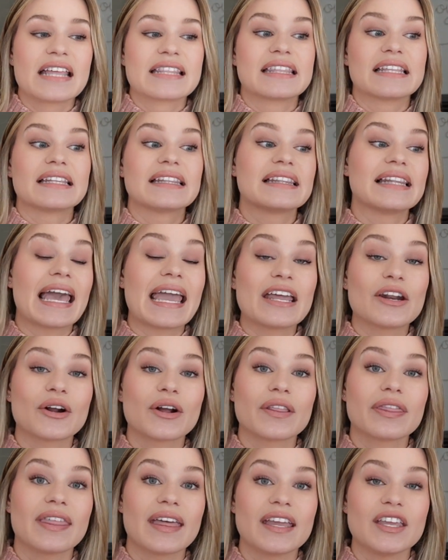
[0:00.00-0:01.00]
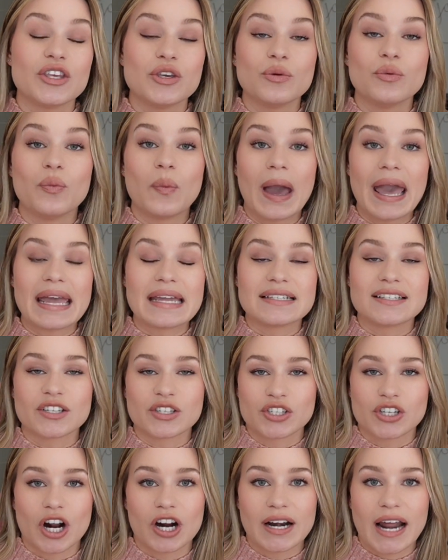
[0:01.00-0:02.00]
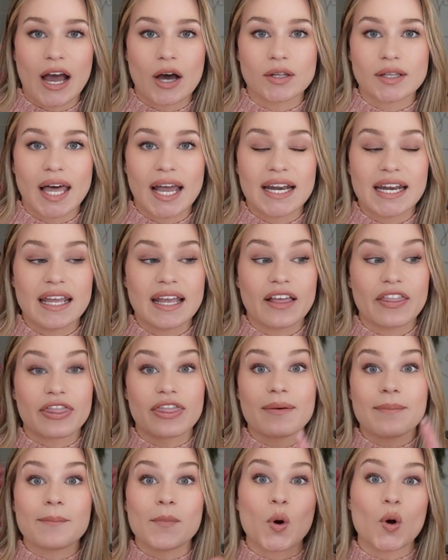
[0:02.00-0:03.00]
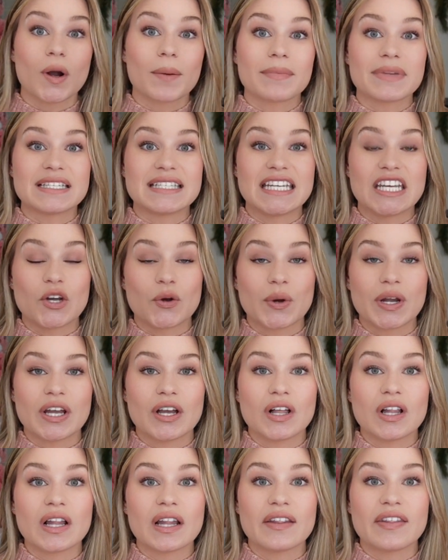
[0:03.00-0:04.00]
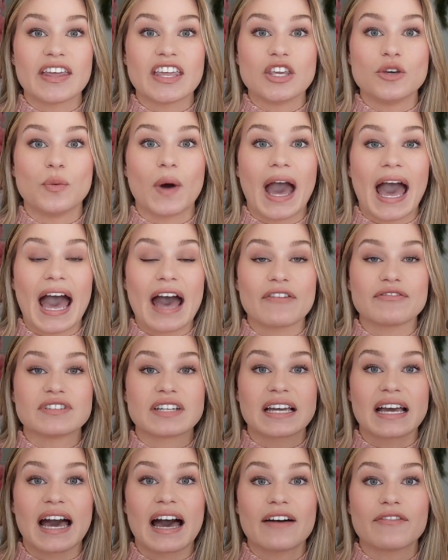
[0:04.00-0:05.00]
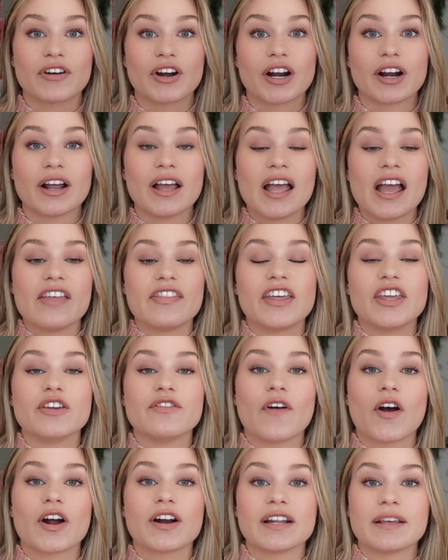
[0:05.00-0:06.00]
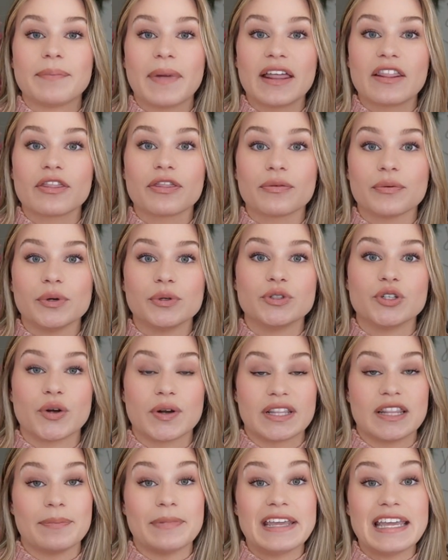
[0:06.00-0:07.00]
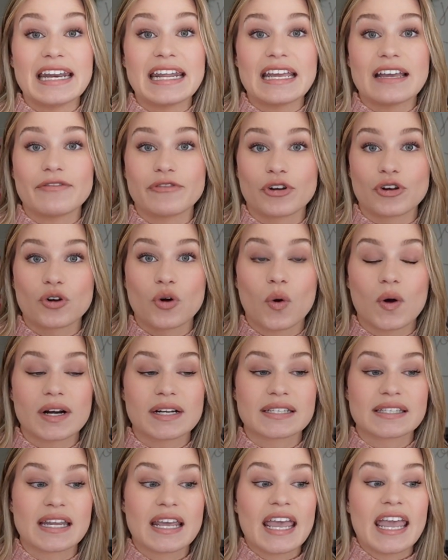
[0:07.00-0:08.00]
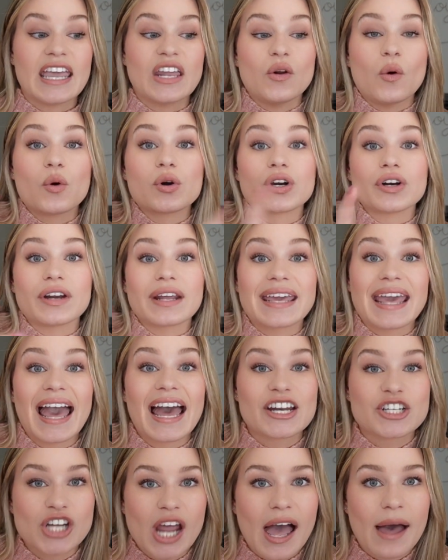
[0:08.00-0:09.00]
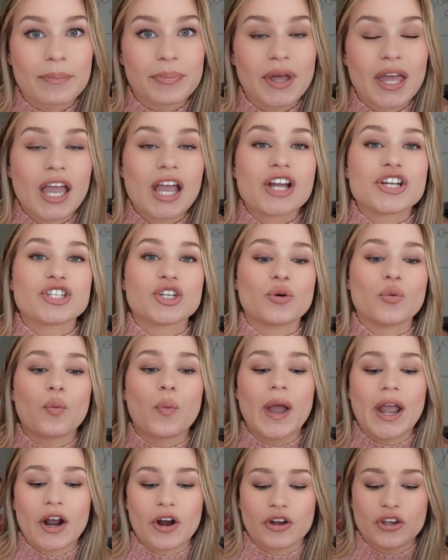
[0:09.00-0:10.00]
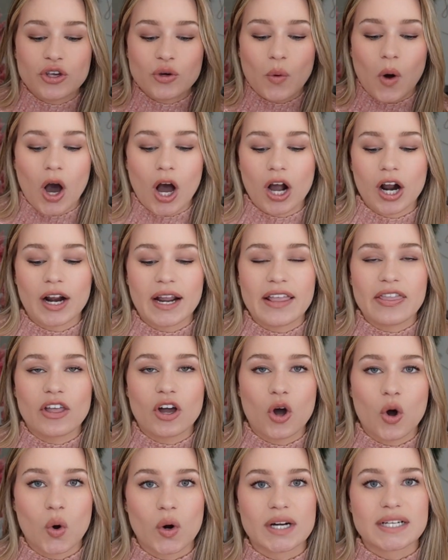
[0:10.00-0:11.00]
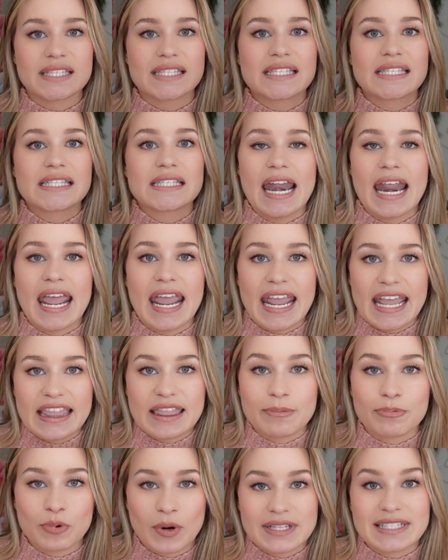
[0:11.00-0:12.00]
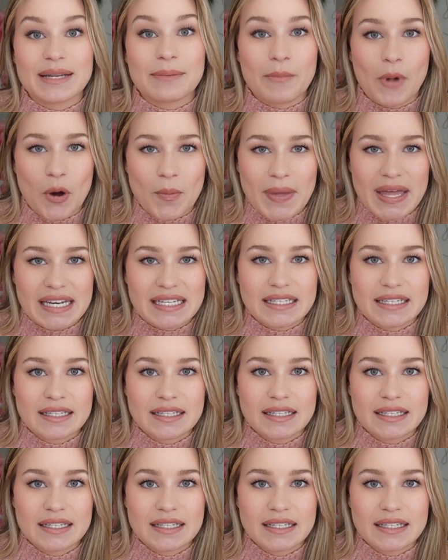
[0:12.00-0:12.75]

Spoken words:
the later that you wait to start outlining, the more material that you have to cover that you've already been through during the beginning of your course in order to catch up to where you are in the course in the present moment.